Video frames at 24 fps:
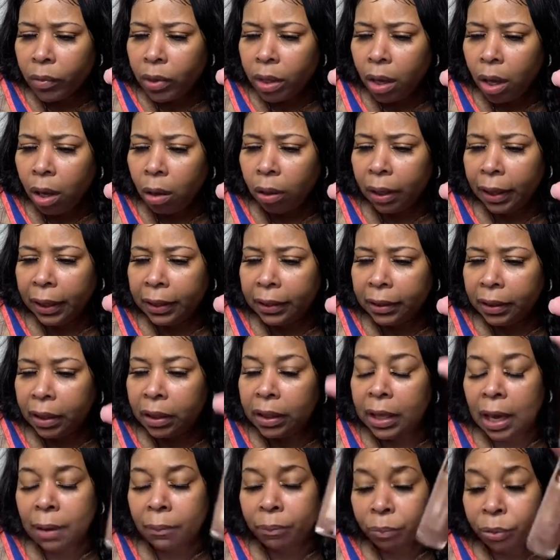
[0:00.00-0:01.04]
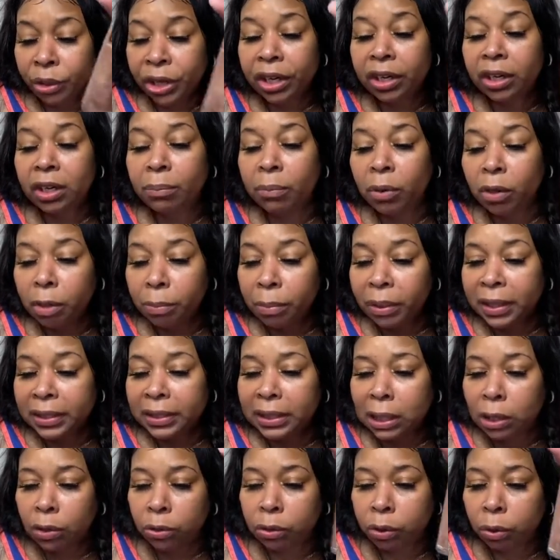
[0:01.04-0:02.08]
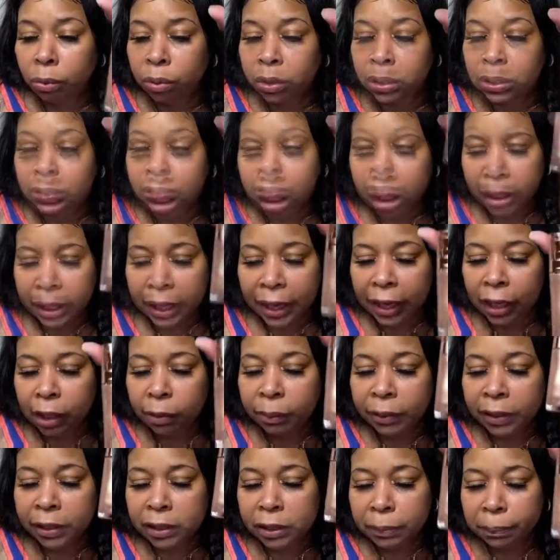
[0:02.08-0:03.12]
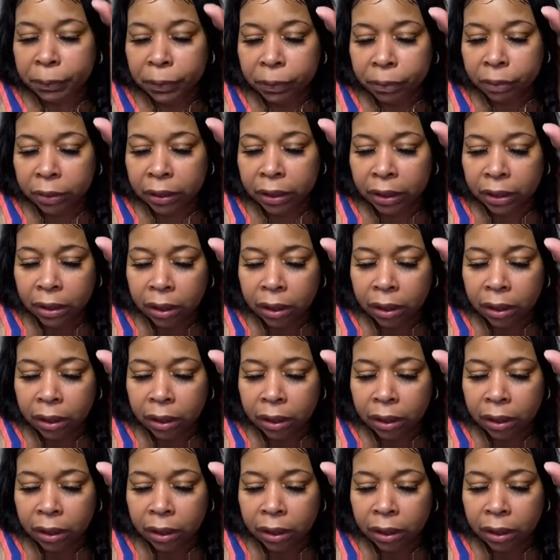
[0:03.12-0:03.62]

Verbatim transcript: Okay, and I'm reading them only because I don't know what it is. The Eloise Beauty.